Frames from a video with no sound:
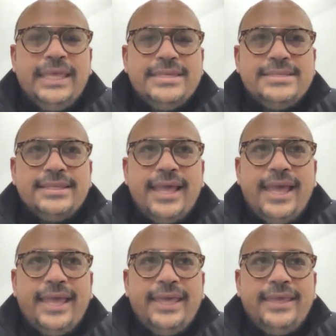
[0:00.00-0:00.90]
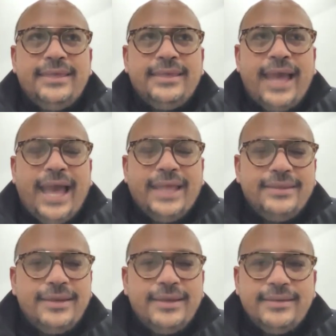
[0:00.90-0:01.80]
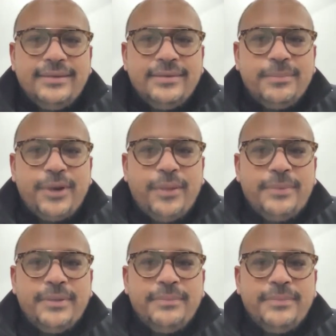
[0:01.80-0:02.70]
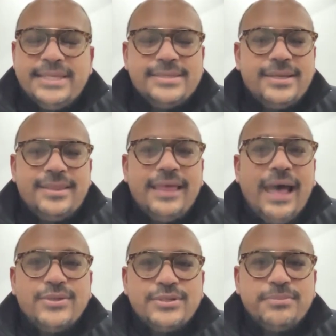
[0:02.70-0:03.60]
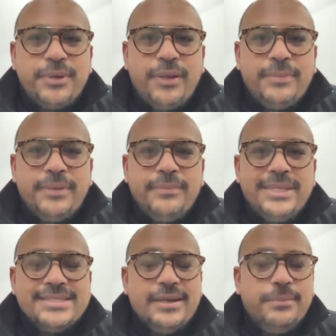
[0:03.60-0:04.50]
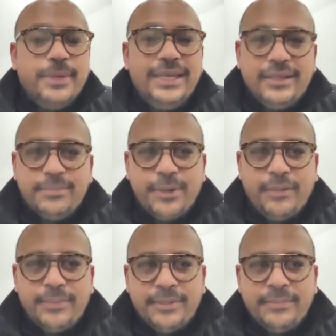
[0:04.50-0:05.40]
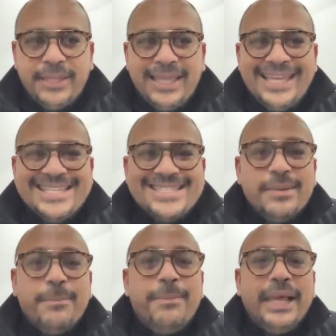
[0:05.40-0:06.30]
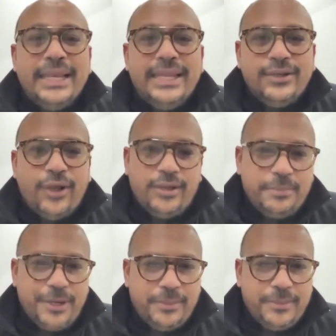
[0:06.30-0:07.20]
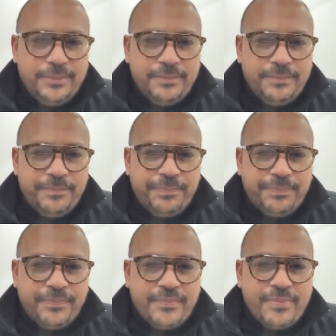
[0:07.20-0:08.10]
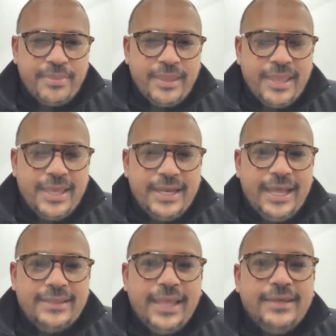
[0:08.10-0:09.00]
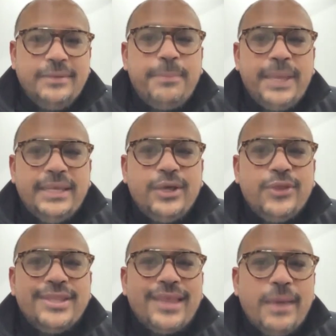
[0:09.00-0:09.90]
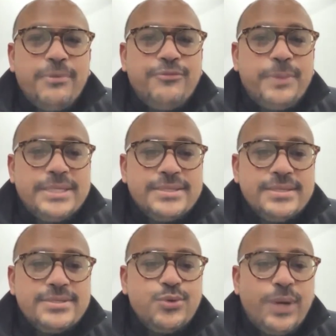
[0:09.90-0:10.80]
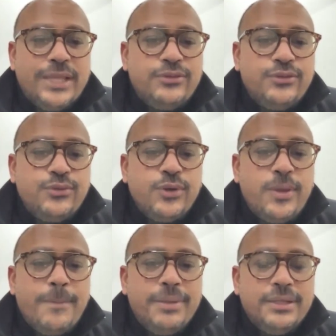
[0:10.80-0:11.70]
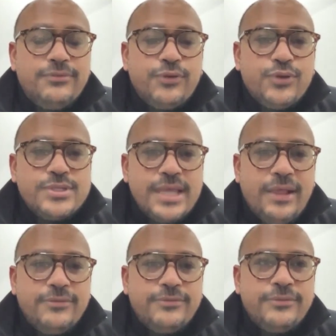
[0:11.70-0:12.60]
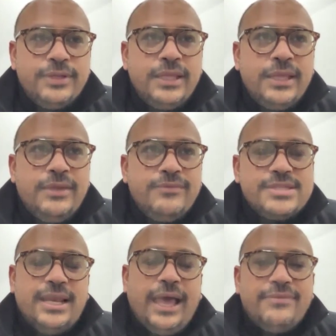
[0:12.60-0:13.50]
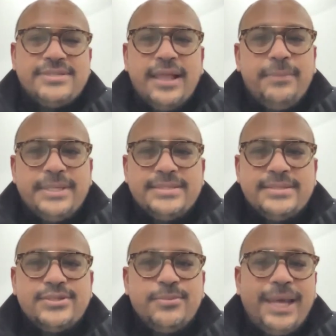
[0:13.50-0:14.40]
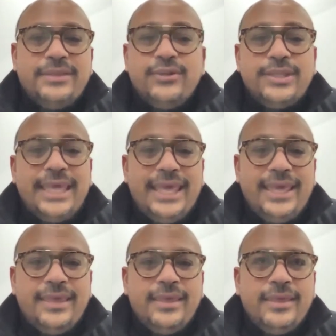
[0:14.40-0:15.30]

Is it 100 problem? Is it 1,000 problem? Is it 1,000,000 problem? Is it $1 billion problem? Right? And depending on the type of business you want to build for yourself, if it's a lifestyle business, you might not care.